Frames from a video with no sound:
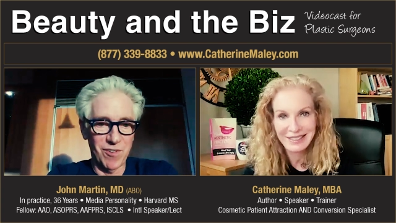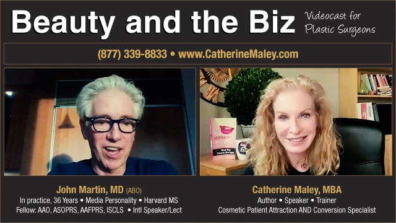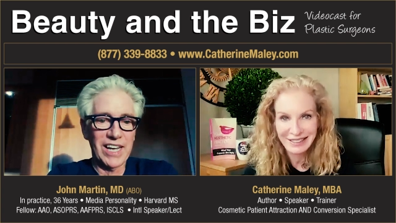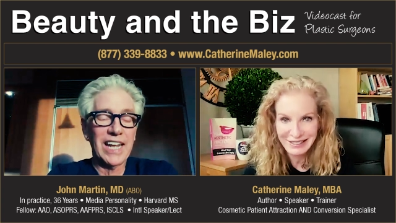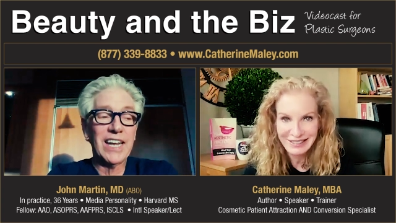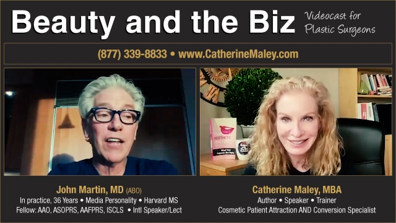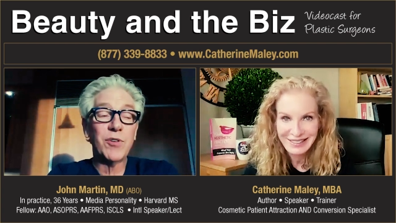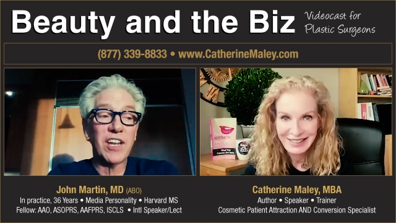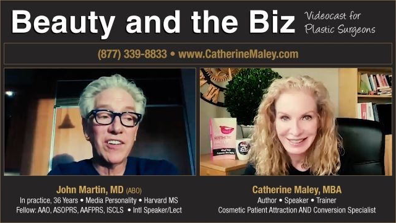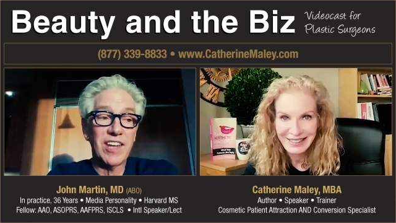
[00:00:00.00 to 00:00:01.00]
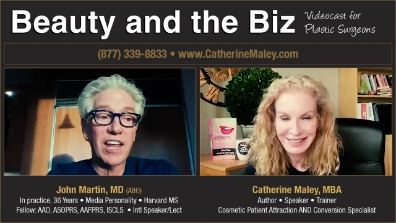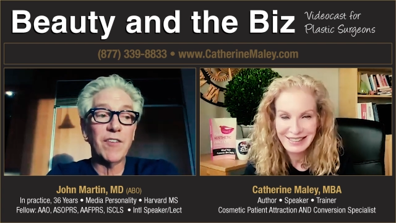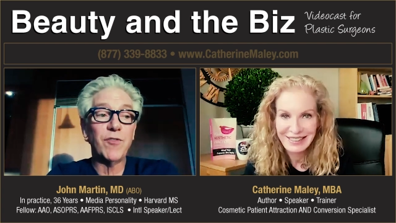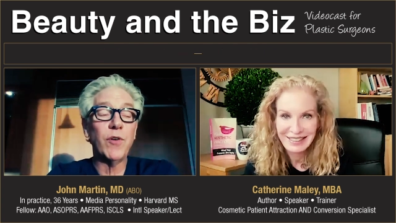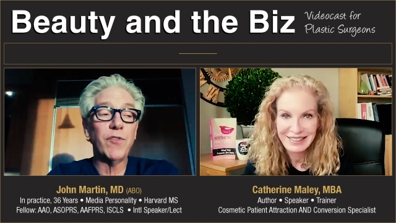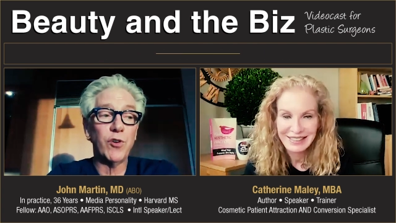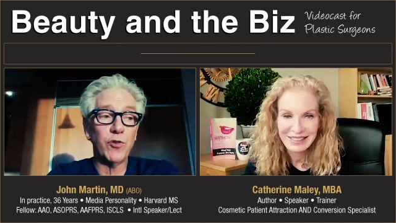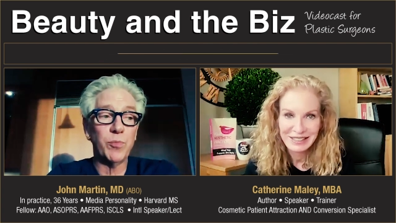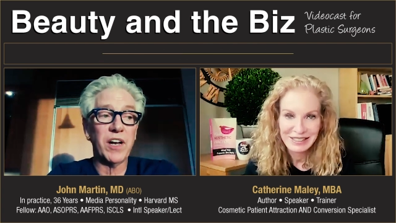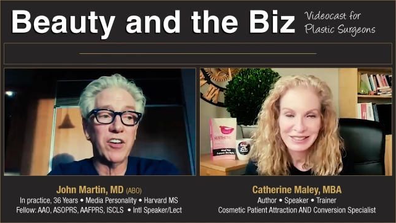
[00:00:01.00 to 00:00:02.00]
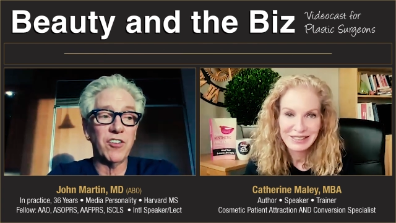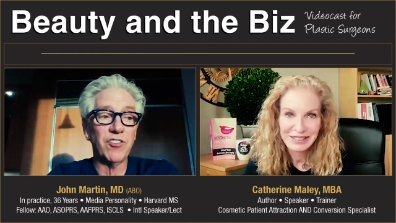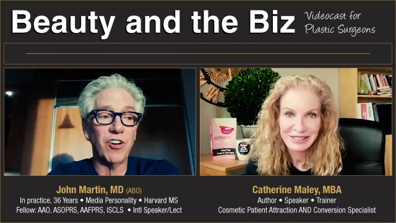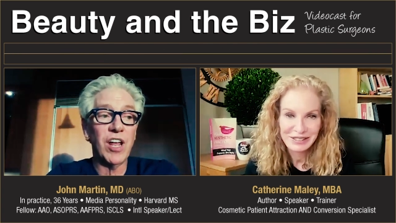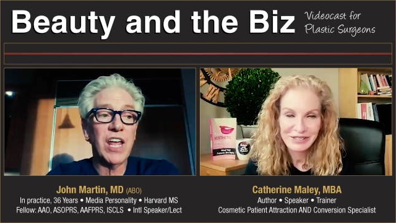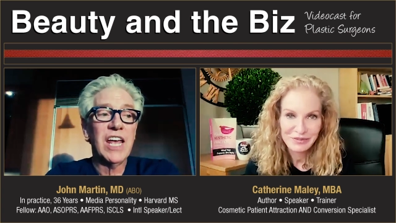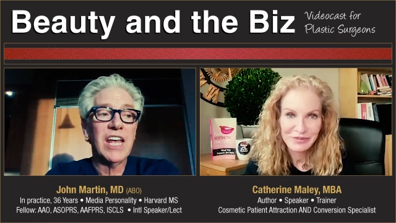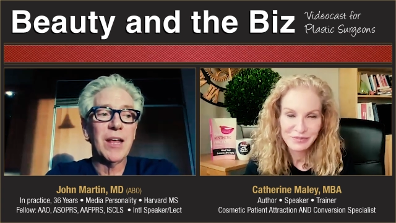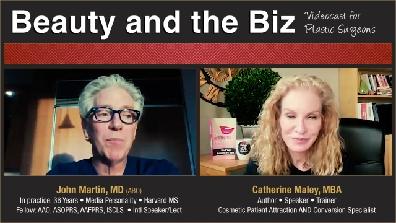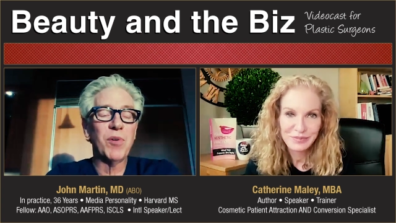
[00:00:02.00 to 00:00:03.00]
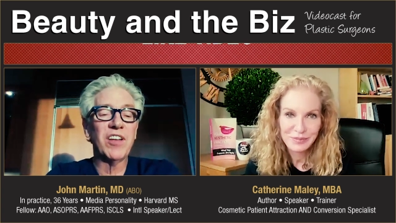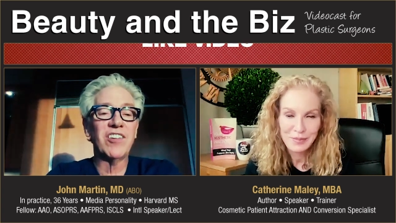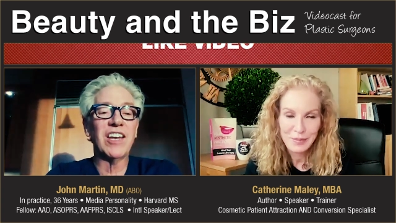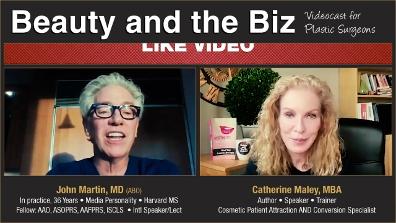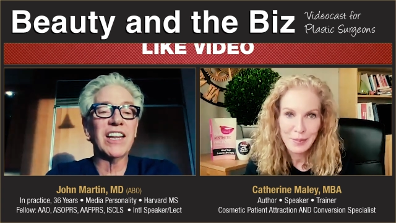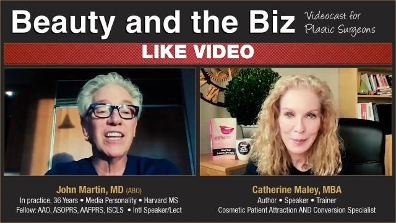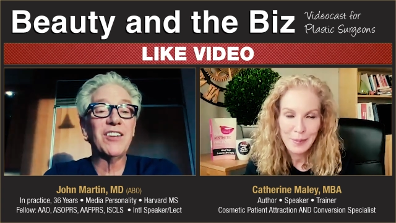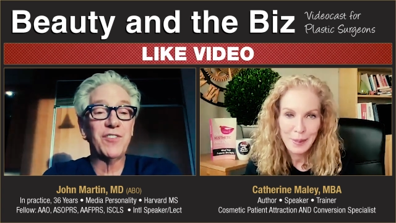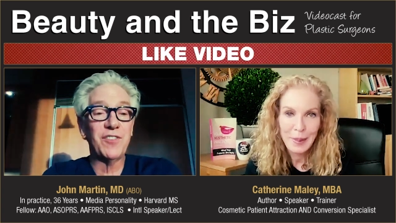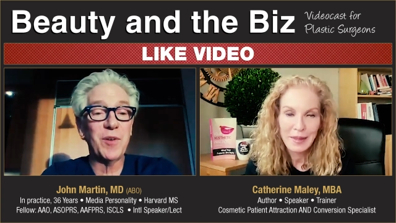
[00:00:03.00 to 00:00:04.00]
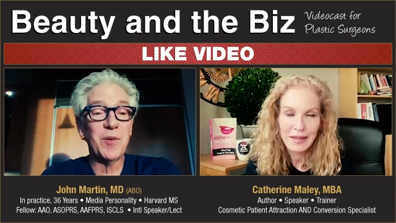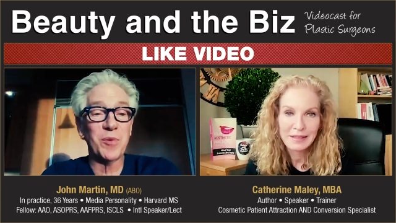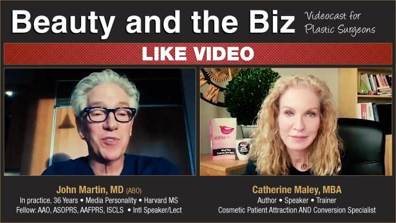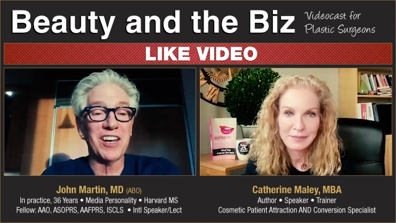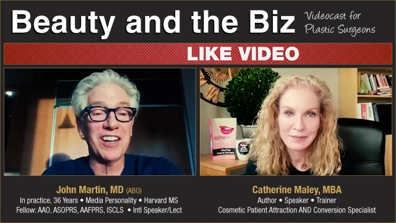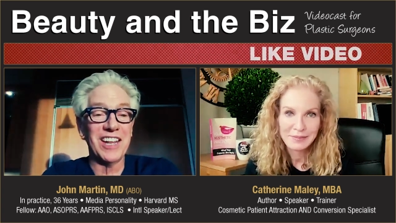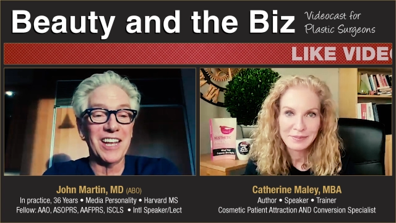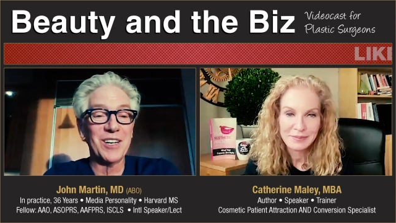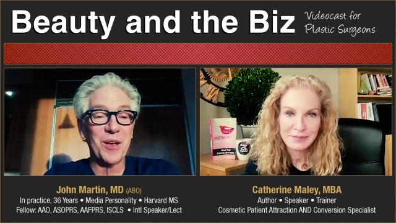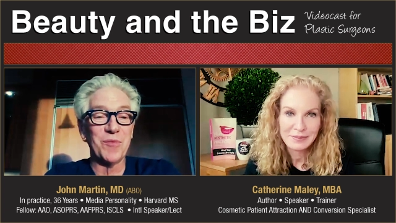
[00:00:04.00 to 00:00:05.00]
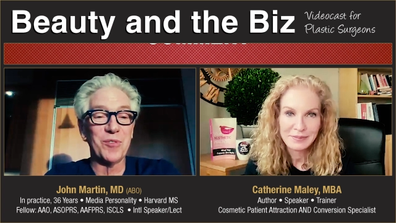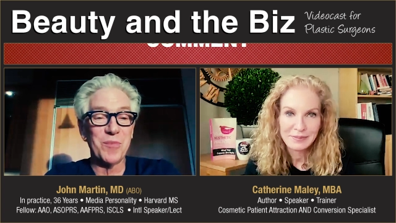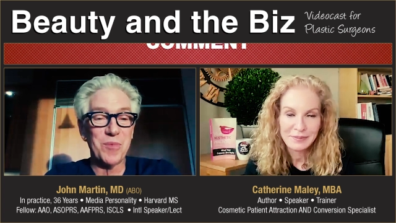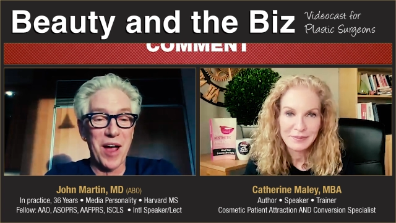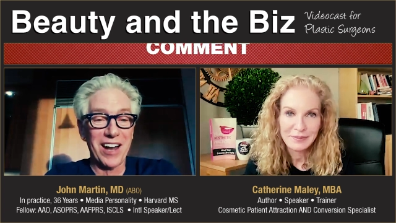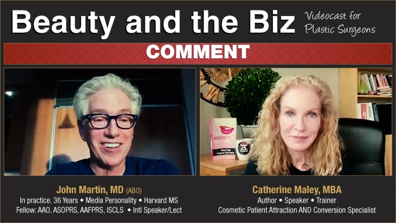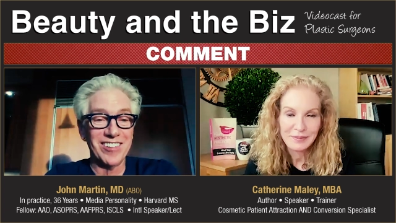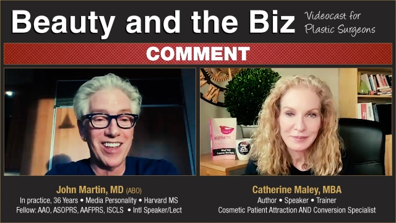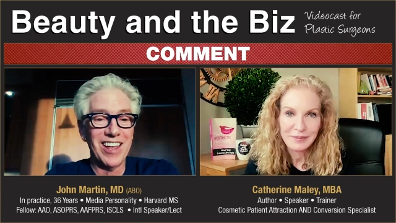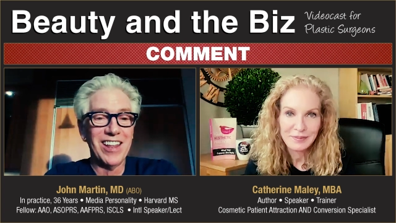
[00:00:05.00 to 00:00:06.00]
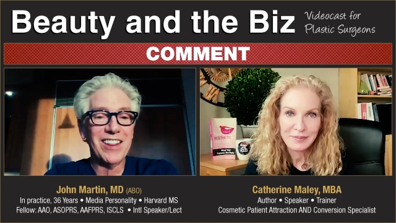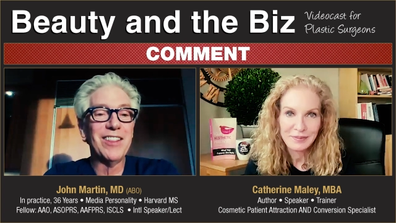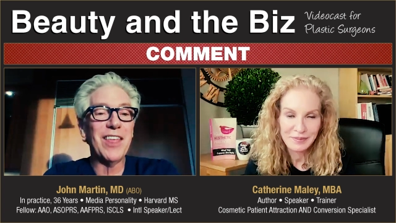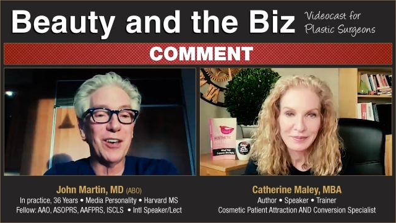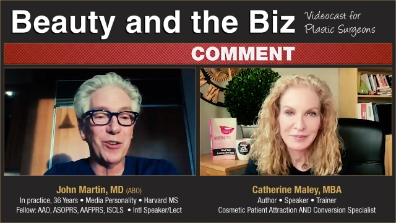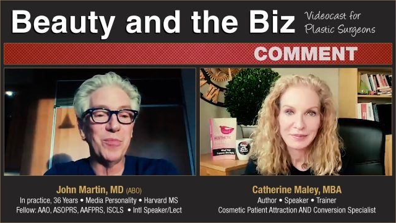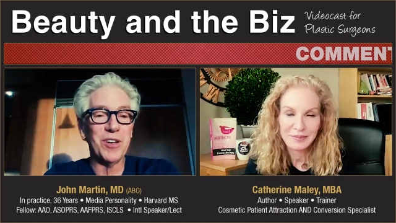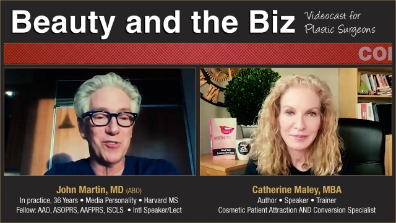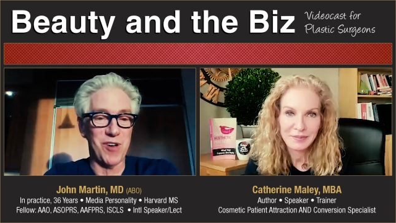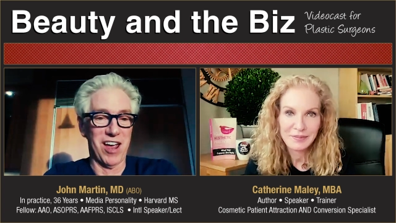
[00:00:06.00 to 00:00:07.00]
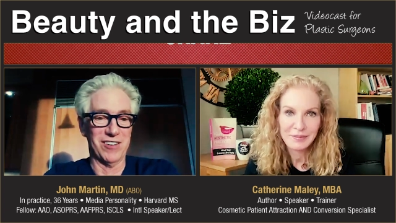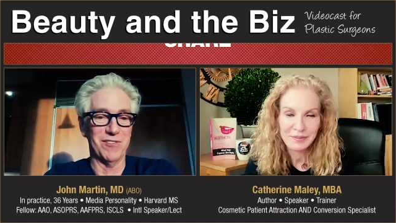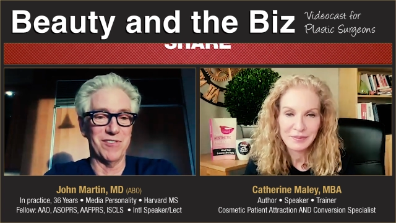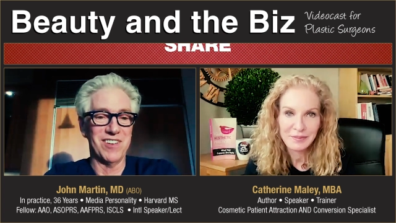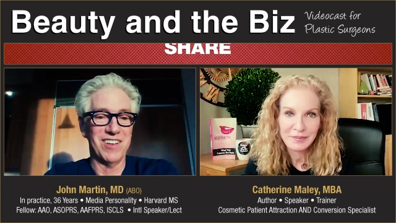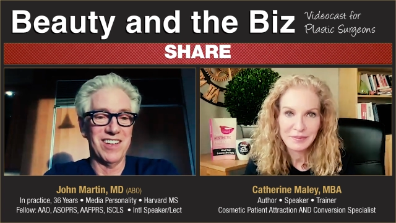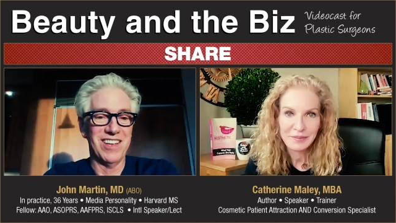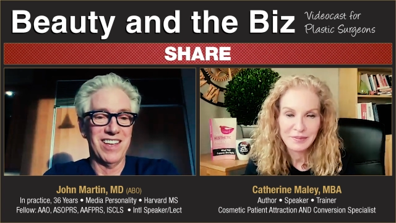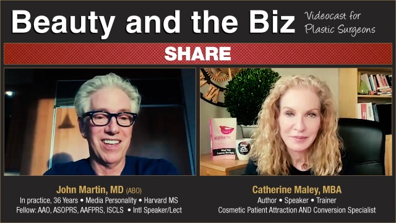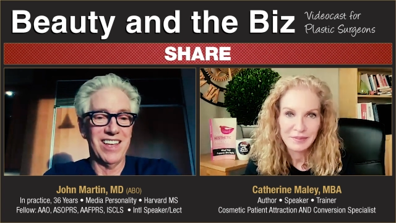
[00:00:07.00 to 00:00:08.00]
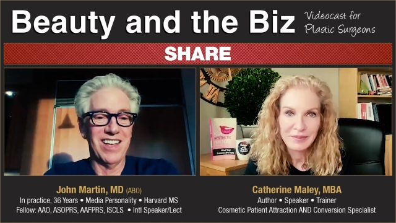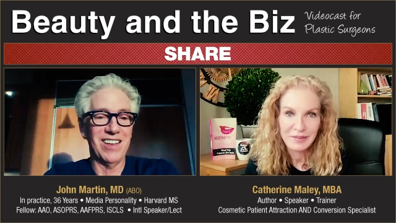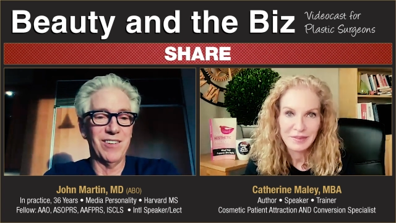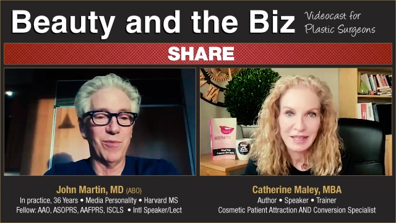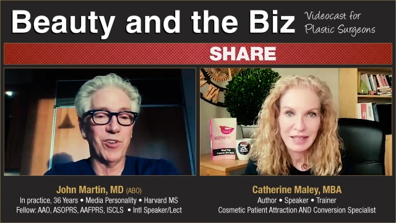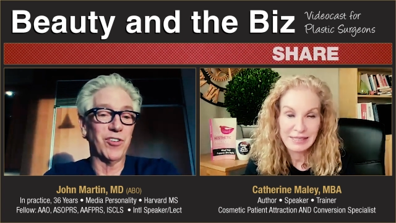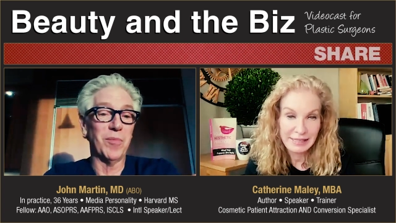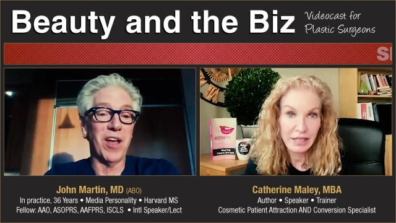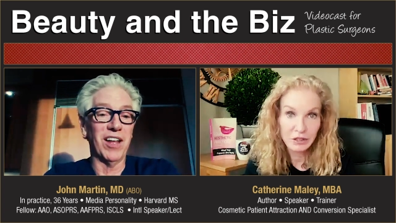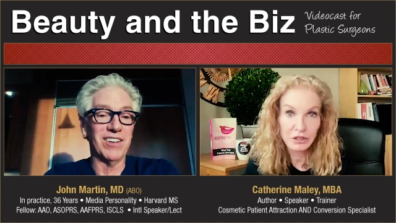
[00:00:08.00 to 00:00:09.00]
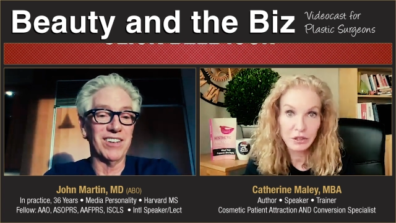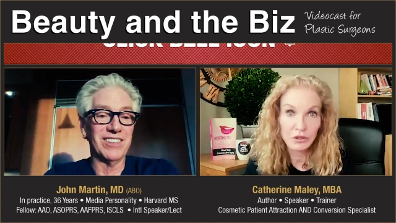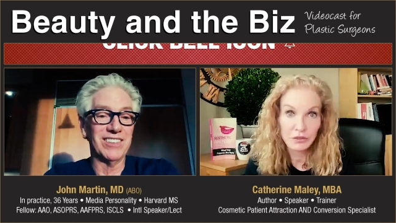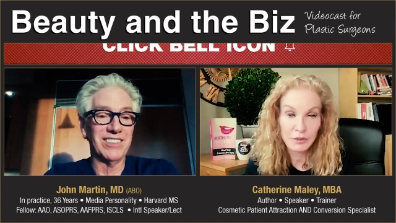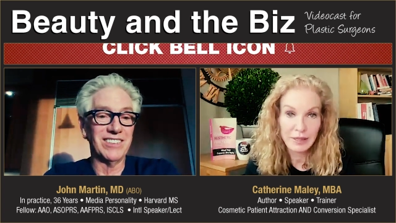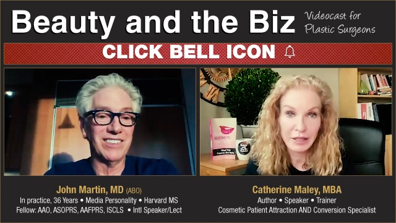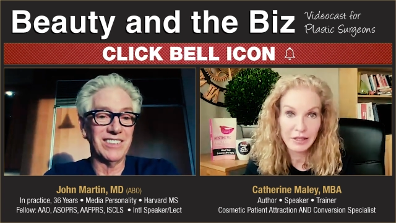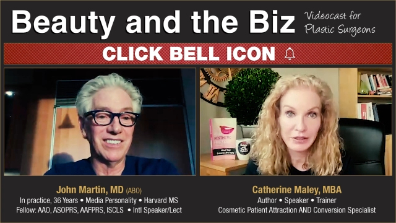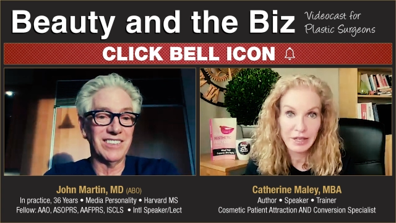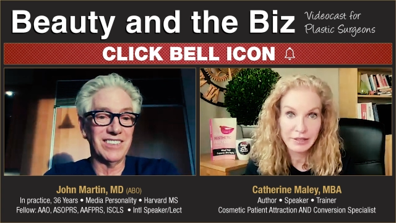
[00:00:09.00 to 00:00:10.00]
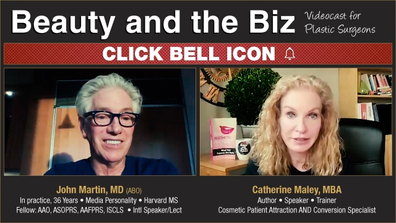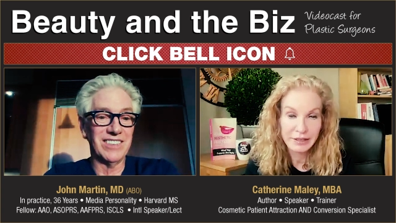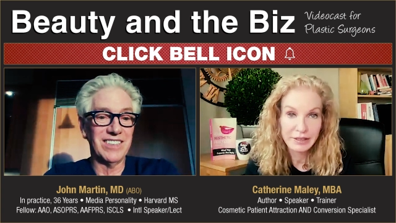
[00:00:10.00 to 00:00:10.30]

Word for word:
Speaker 1: Right. You know? And that's what they said. If you have a nurse practitioner that brings in at least 50% of the income for the practice, then you'd be attractive. And is that your goal for bringing her on?